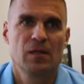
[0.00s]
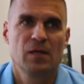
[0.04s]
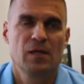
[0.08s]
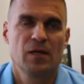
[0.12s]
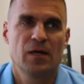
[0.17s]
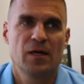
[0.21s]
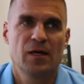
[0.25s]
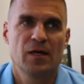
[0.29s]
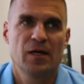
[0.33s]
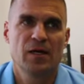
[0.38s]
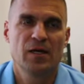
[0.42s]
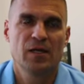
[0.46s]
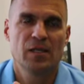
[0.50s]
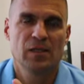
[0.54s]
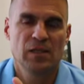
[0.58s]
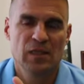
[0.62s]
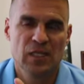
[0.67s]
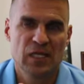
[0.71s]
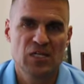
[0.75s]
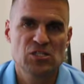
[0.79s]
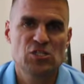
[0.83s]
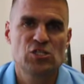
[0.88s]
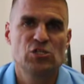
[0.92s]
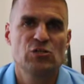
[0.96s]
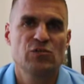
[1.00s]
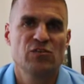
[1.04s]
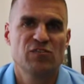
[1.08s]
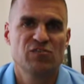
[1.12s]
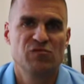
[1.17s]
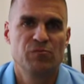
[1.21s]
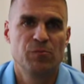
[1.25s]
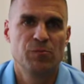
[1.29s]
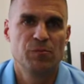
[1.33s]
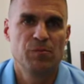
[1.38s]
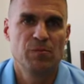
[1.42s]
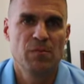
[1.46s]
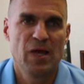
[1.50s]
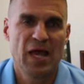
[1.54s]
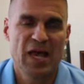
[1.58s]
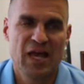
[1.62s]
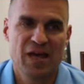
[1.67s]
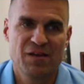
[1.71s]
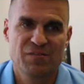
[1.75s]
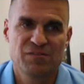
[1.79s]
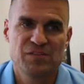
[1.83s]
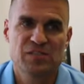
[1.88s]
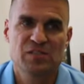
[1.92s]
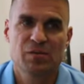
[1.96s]
unless you
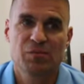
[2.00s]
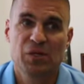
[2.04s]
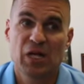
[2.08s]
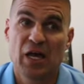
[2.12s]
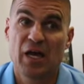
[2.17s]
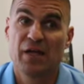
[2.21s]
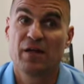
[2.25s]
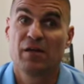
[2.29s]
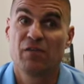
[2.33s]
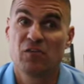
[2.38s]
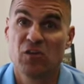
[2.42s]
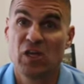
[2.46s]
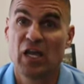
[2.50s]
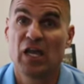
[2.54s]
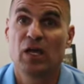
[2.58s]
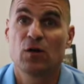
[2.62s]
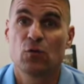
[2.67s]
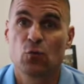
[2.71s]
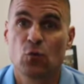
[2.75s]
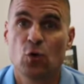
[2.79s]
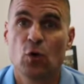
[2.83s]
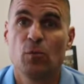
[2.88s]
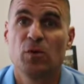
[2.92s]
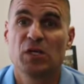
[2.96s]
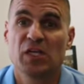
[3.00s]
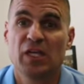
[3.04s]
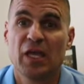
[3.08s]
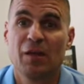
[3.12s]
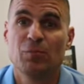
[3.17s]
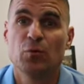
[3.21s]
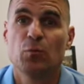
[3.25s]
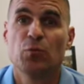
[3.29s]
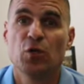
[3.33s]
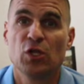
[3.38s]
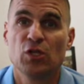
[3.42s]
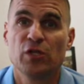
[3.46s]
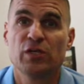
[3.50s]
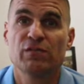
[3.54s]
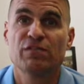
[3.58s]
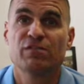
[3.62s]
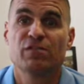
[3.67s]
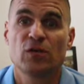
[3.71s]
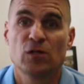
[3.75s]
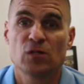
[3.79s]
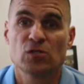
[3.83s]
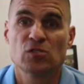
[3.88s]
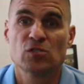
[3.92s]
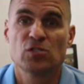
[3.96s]
have some kind of anaerobic capability
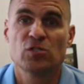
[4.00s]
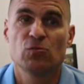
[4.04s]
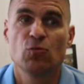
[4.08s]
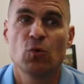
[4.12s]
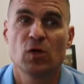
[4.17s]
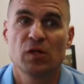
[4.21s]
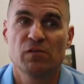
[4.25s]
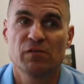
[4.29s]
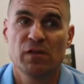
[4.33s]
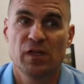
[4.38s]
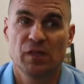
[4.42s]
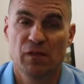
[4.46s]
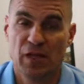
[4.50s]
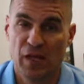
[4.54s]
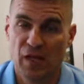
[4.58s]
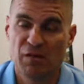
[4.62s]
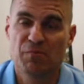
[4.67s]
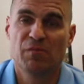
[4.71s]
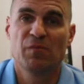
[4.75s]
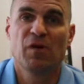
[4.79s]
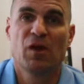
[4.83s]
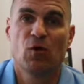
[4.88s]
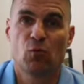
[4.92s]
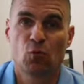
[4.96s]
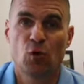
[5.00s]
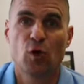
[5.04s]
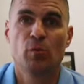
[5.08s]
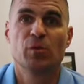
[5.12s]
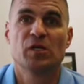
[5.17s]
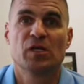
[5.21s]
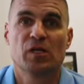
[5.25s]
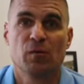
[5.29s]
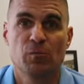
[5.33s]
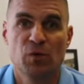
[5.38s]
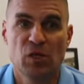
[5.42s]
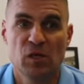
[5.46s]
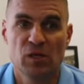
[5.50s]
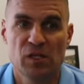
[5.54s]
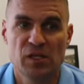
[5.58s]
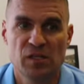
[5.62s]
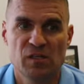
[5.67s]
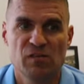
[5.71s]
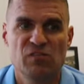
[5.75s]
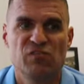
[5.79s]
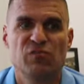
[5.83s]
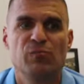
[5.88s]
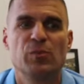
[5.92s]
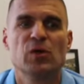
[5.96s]
first. You want an aerobic ability.
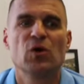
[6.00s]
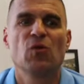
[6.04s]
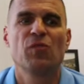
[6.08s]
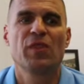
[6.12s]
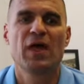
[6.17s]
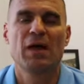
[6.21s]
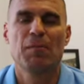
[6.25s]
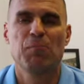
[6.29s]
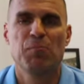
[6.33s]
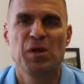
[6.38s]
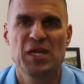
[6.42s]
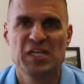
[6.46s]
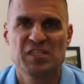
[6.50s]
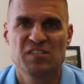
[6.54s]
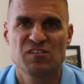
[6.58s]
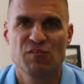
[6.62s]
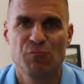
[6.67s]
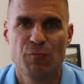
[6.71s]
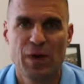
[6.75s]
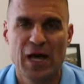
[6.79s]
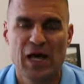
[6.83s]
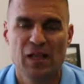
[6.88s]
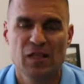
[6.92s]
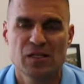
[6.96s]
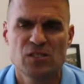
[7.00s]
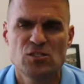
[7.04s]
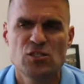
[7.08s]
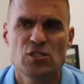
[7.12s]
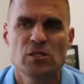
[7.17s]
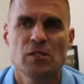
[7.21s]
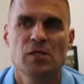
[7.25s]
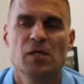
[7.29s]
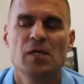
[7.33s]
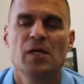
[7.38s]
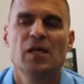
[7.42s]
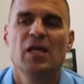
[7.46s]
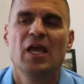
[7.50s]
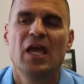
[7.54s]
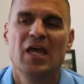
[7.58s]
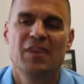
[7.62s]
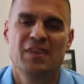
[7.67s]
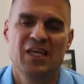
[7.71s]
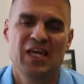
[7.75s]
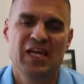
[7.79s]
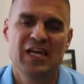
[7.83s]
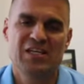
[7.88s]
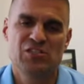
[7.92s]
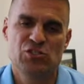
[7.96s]
You've built that base of mileage,
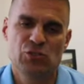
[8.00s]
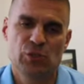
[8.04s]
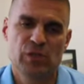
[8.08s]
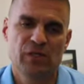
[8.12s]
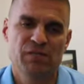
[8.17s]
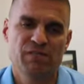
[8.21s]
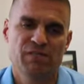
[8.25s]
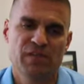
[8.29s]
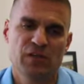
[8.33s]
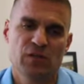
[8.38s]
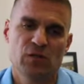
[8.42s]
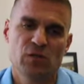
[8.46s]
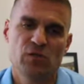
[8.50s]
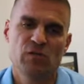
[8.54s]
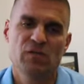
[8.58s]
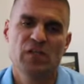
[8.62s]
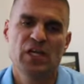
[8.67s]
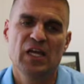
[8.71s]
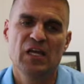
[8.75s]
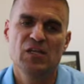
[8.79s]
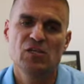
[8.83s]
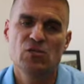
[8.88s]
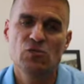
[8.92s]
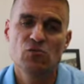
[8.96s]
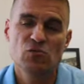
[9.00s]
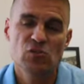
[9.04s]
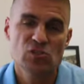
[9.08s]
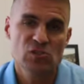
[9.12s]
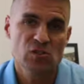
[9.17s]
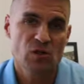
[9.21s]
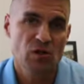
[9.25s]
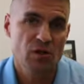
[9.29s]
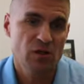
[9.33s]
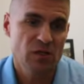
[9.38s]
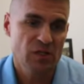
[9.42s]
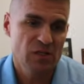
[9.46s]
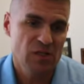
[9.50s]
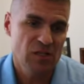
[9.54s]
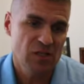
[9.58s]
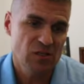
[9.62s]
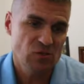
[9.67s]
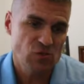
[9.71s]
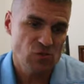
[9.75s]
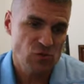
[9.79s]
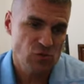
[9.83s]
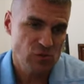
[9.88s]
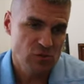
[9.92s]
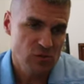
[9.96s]
and then as you get fitter, then you start
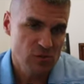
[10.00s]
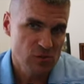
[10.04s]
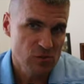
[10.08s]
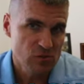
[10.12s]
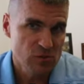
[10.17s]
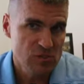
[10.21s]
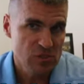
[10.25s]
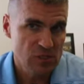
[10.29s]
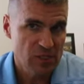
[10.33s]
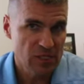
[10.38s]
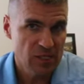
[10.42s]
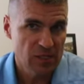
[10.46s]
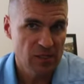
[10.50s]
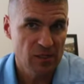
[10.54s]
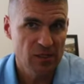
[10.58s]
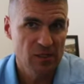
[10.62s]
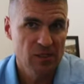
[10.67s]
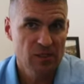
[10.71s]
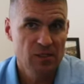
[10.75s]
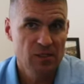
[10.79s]
introducing